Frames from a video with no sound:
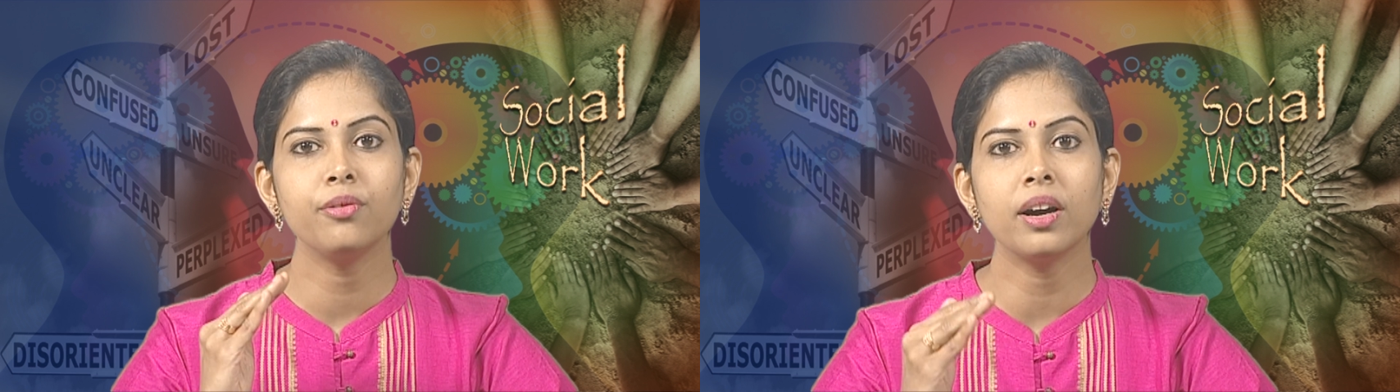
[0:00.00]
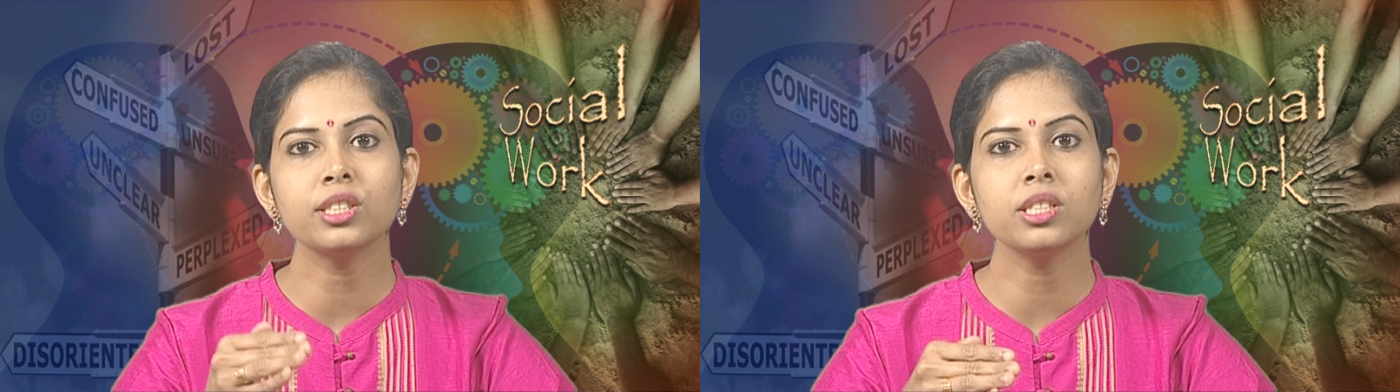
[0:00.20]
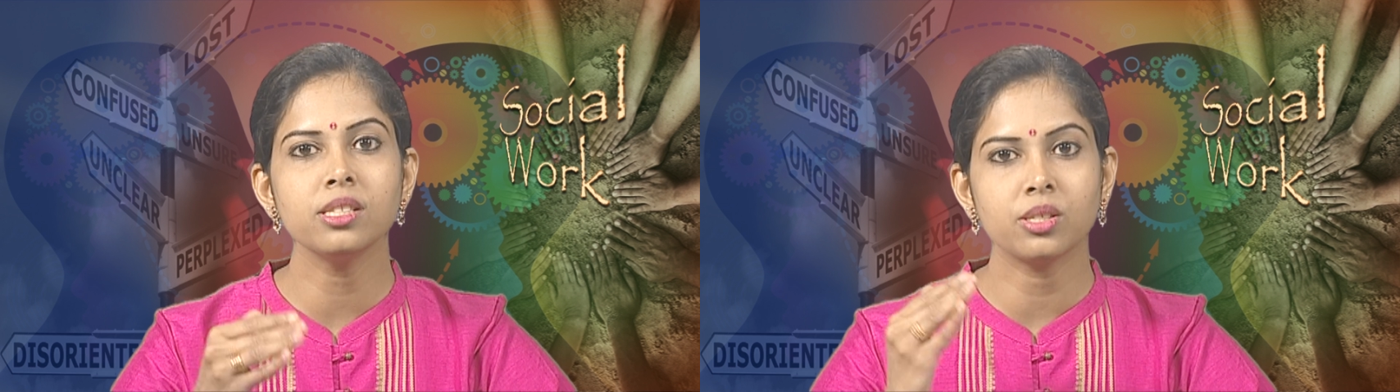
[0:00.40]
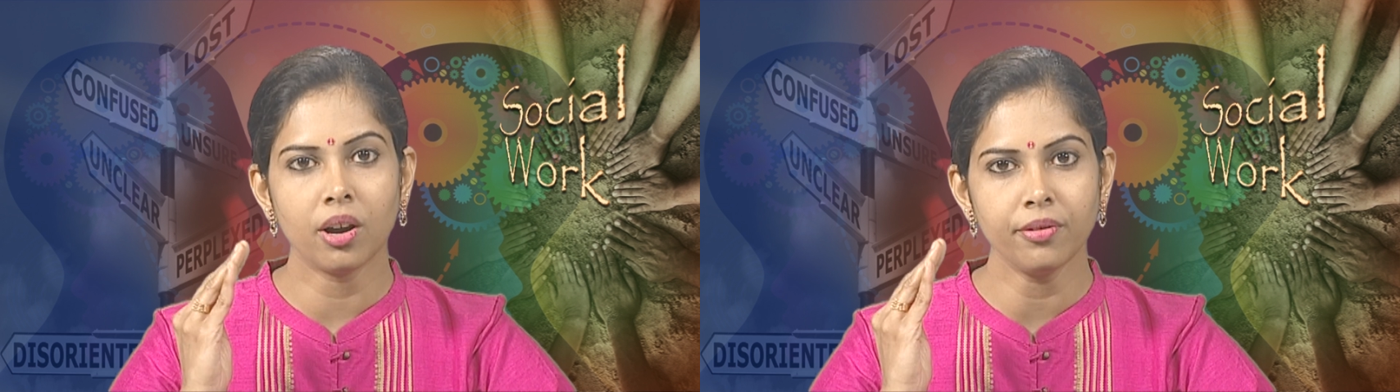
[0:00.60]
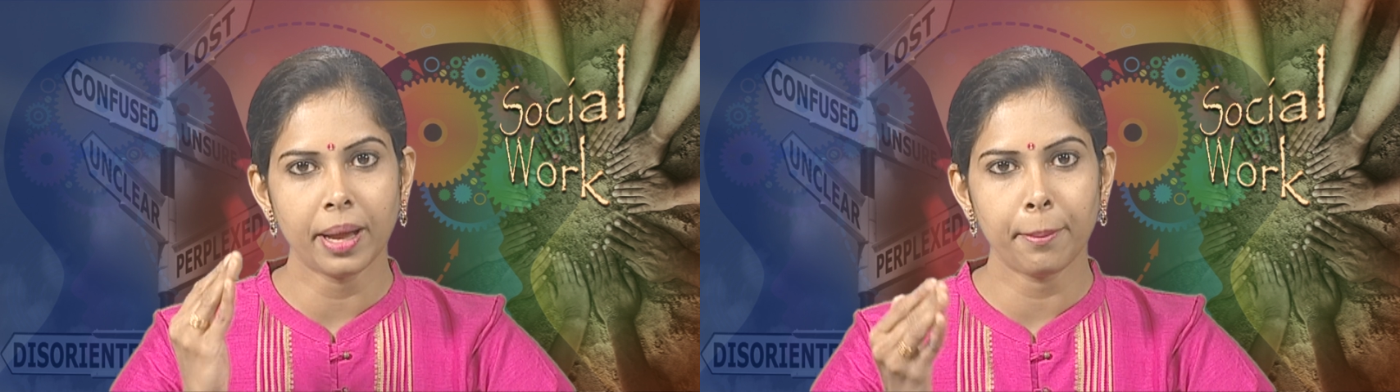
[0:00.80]
Functions
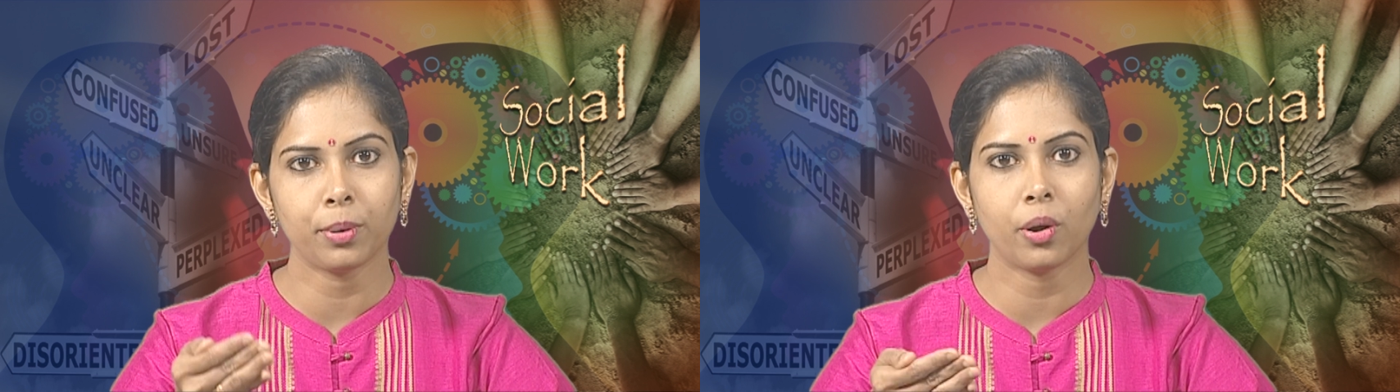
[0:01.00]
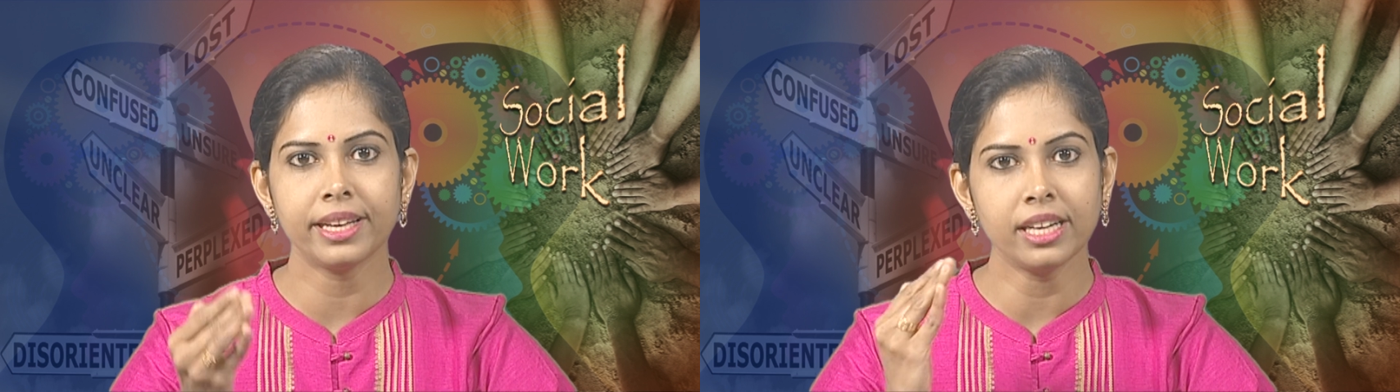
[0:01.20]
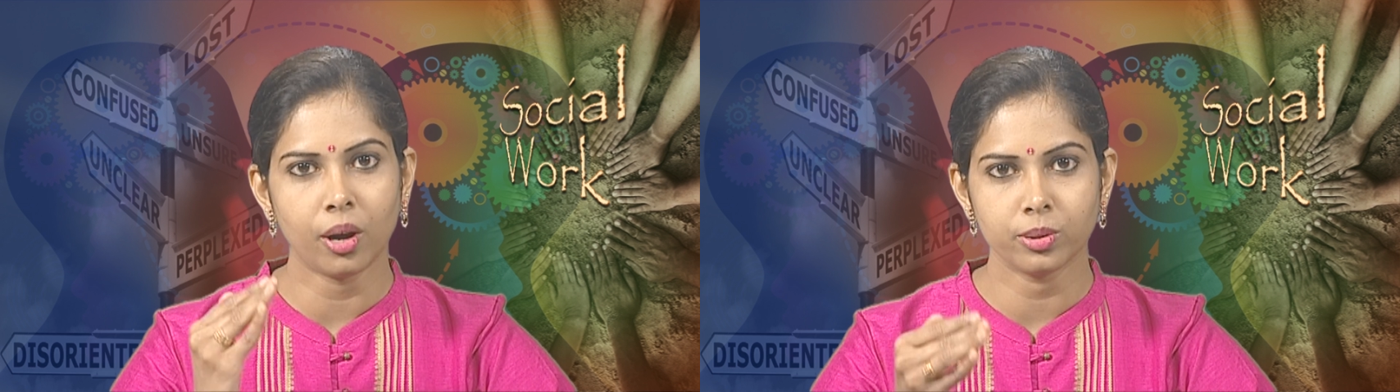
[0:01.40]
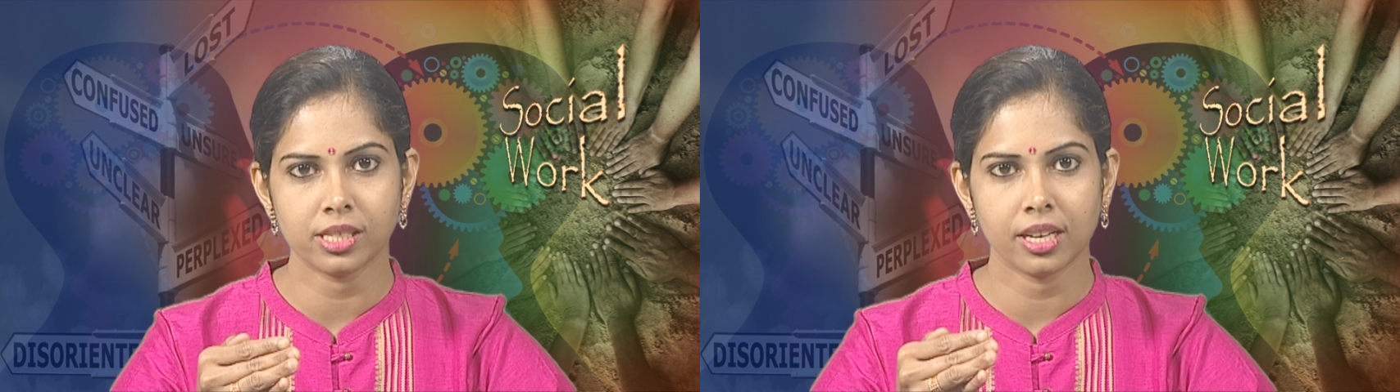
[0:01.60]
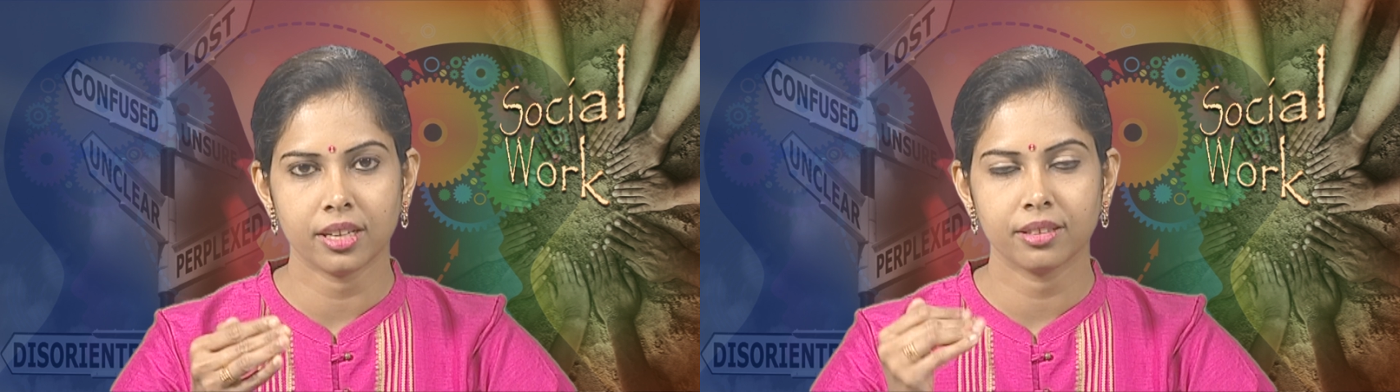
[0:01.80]
of employee
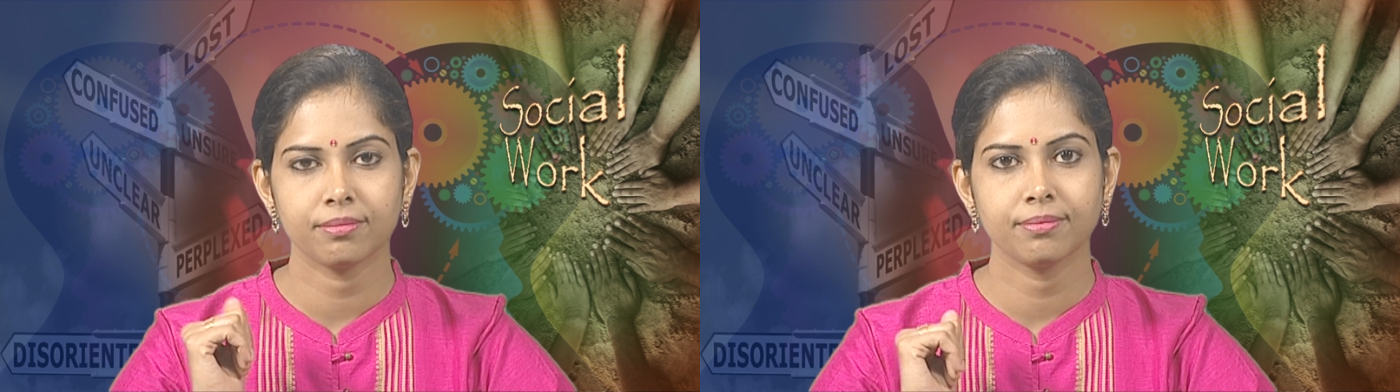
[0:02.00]
counseling.